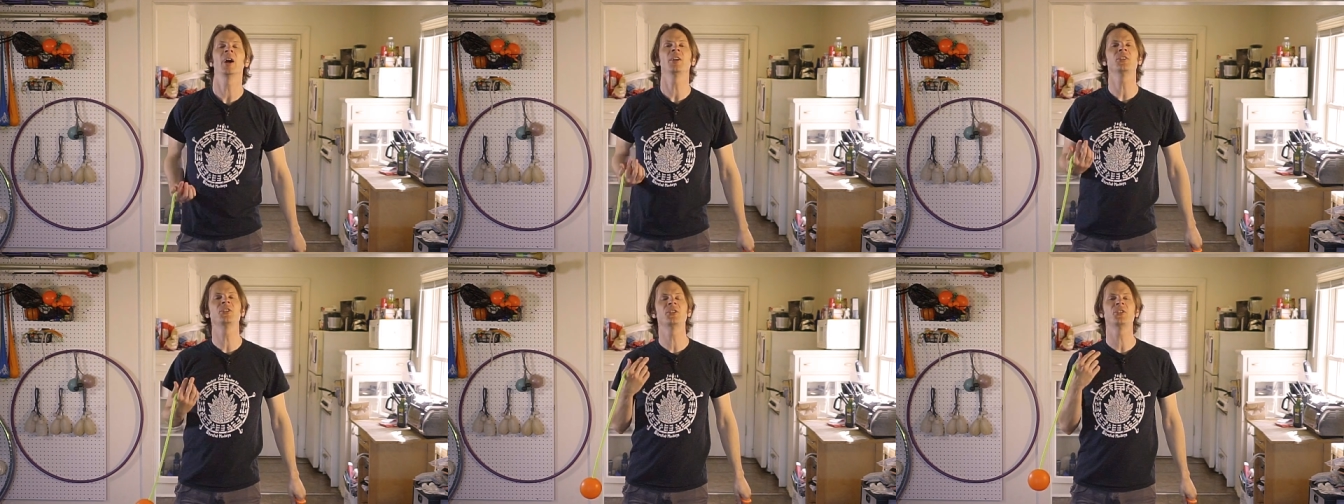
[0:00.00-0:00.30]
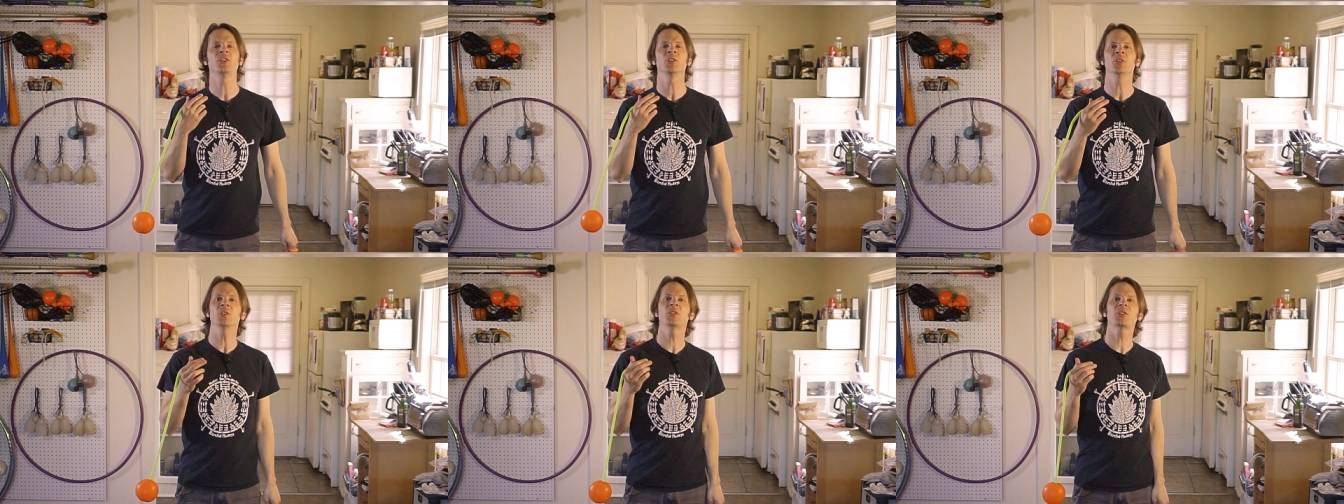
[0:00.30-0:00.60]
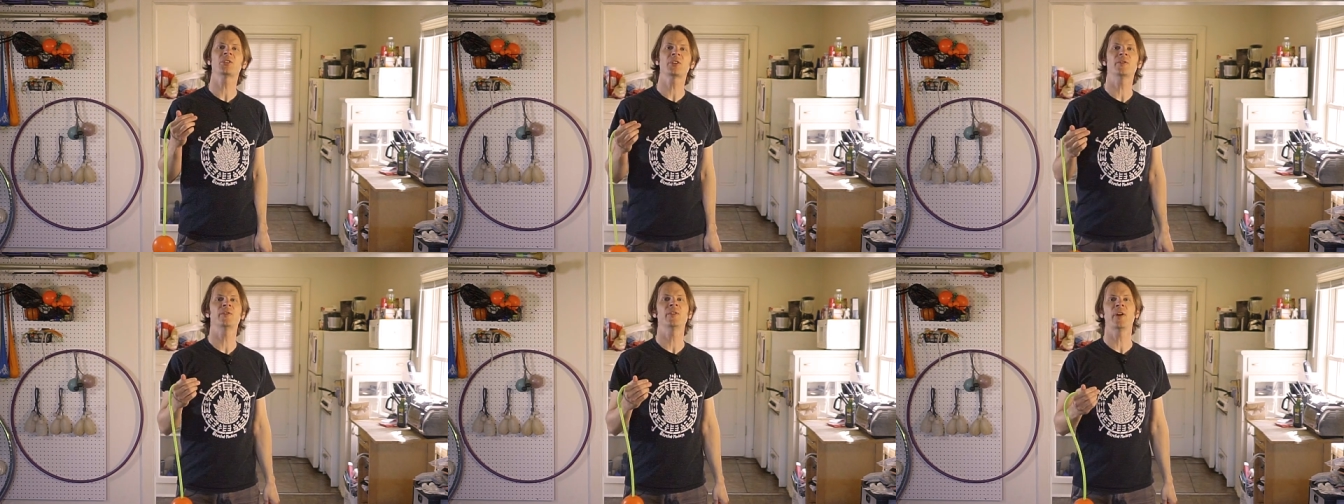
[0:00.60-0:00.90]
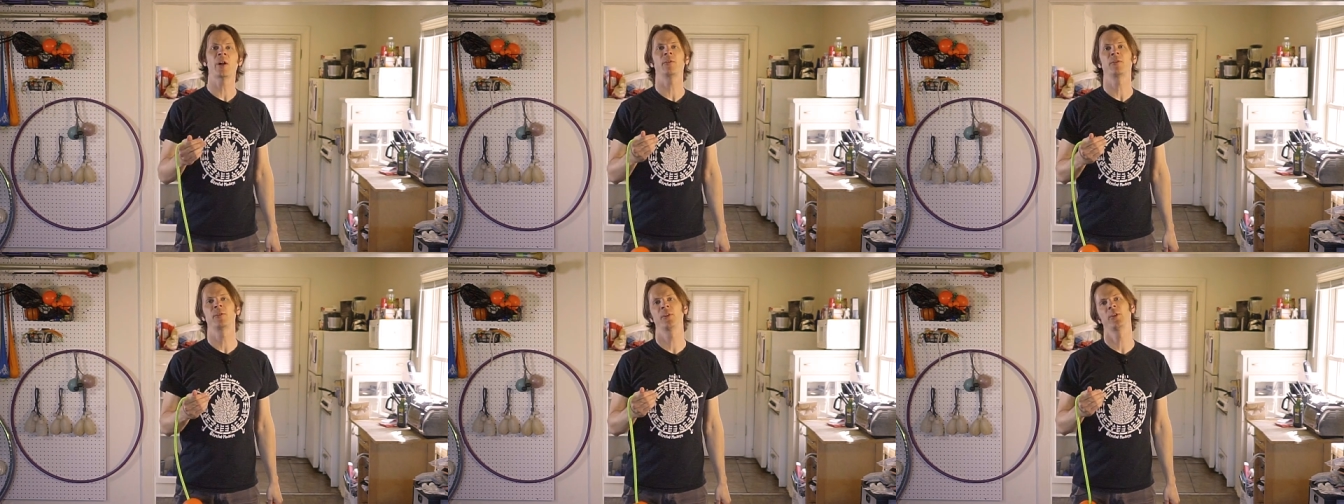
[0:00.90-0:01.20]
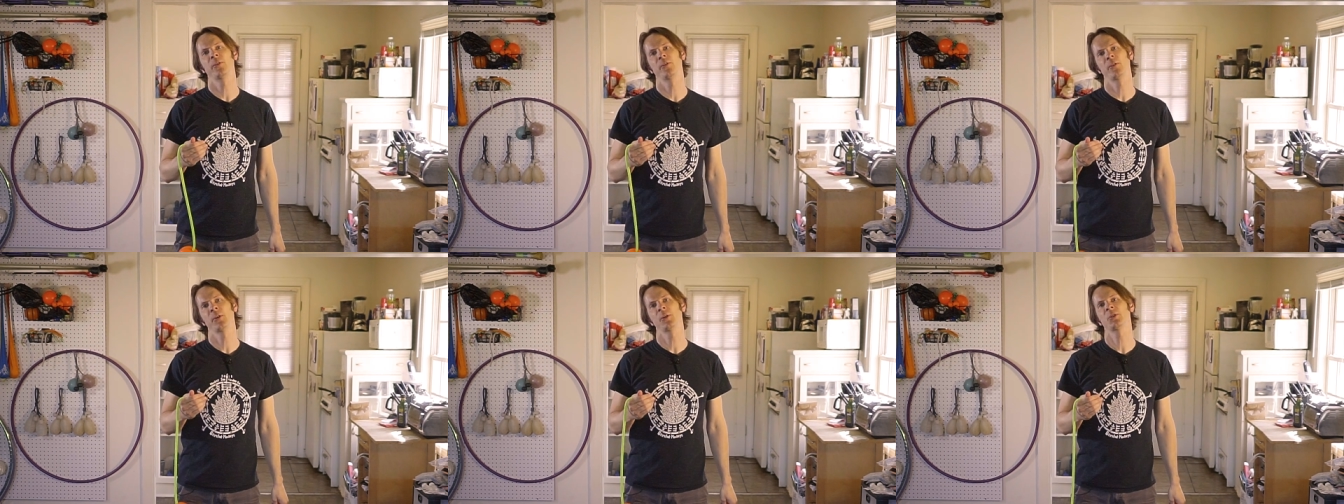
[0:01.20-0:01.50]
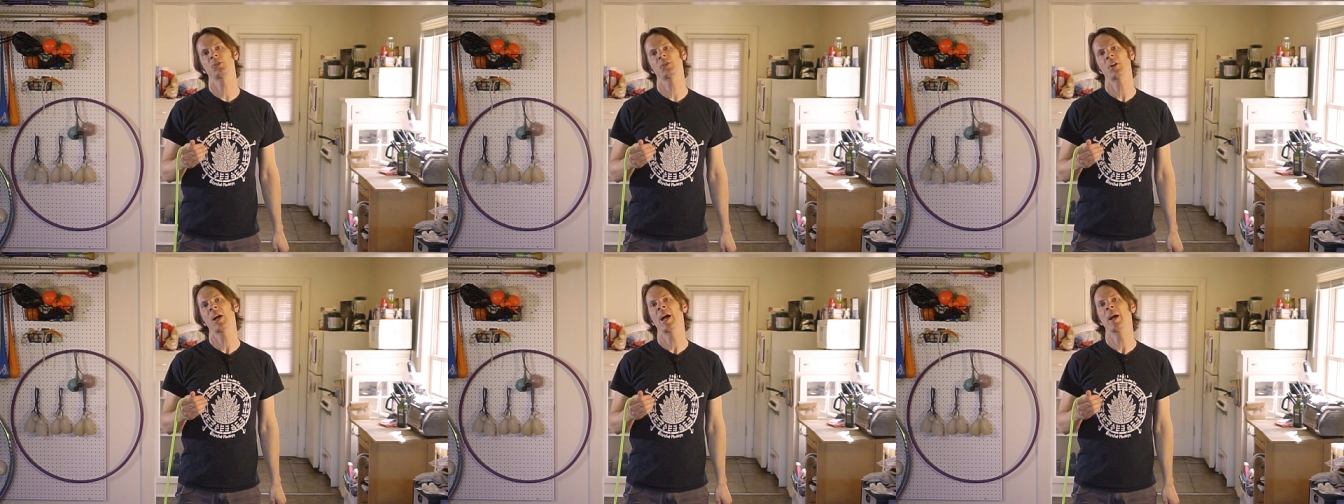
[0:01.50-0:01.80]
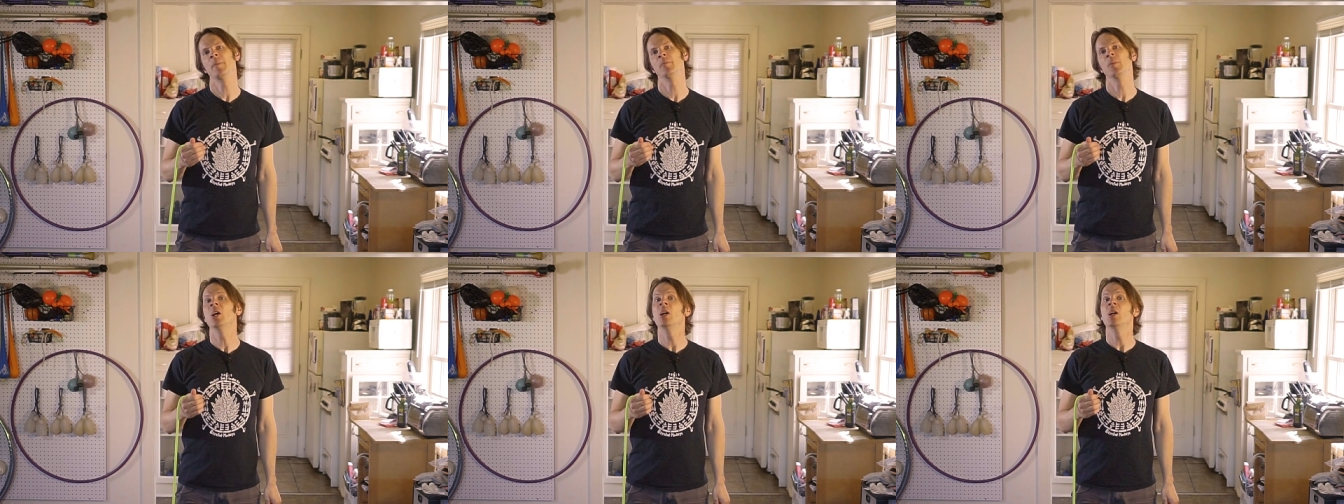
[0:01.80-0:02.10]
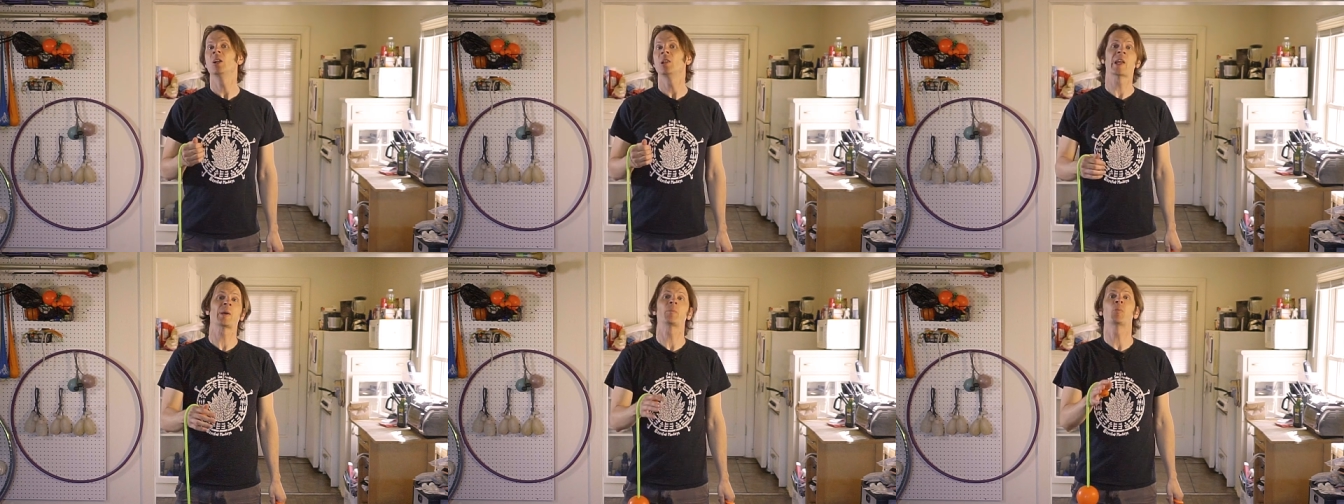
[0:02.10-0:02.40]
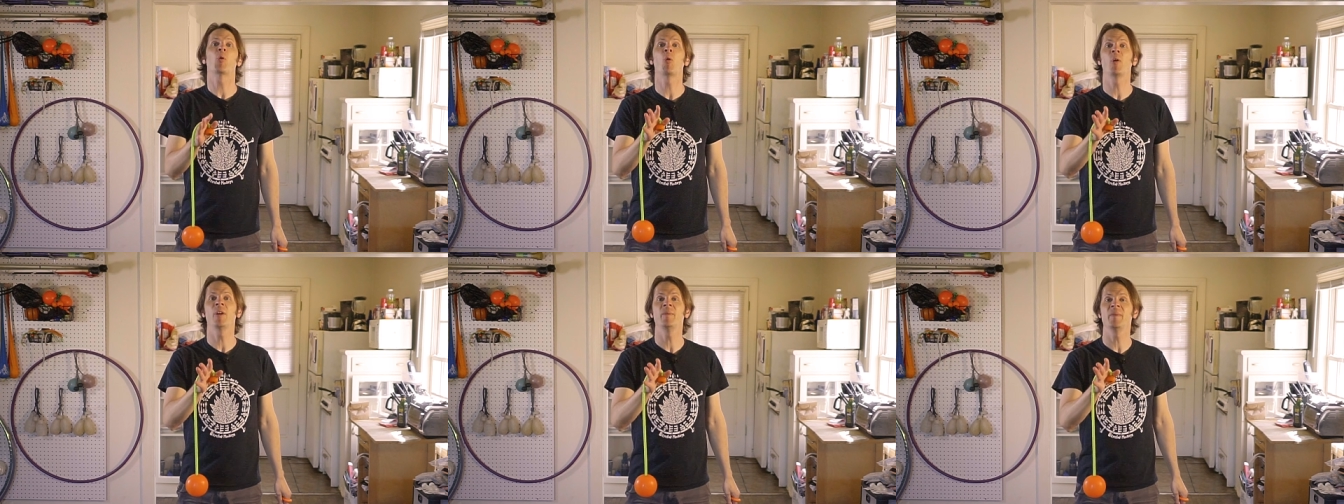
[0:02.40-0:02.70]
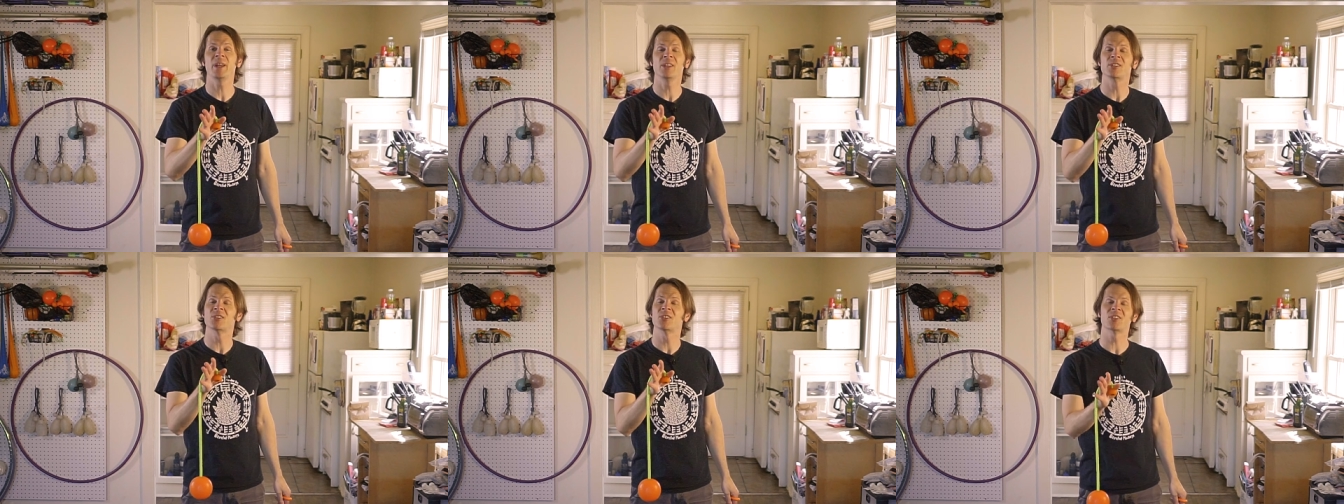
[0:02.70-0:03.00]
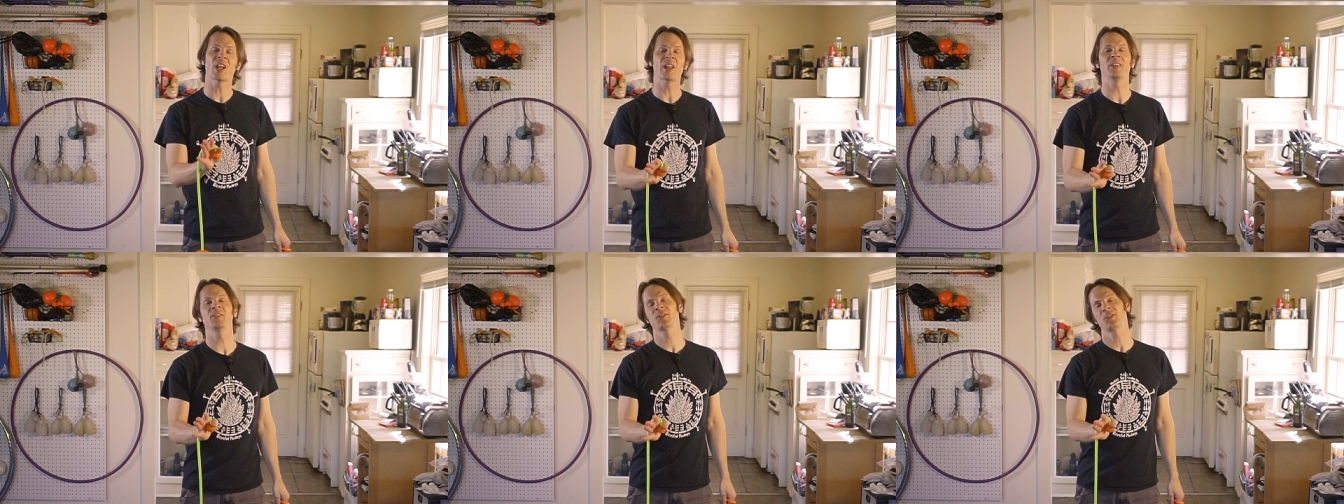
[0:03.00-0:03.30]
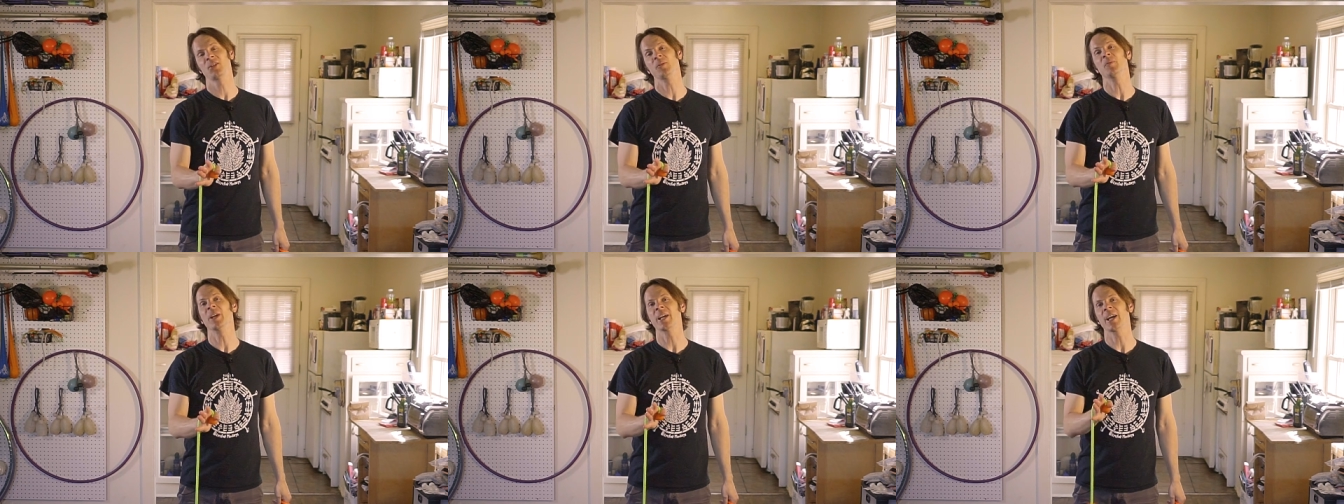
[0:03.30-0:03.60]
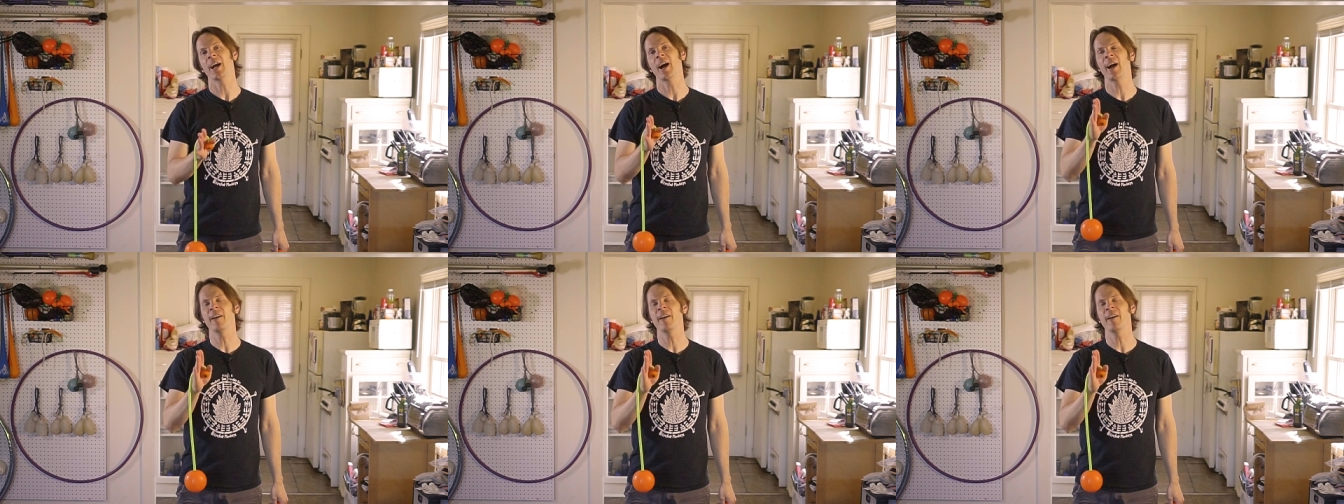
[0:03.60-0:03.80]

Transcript: I seriously felt for the first time like poi made sense to me.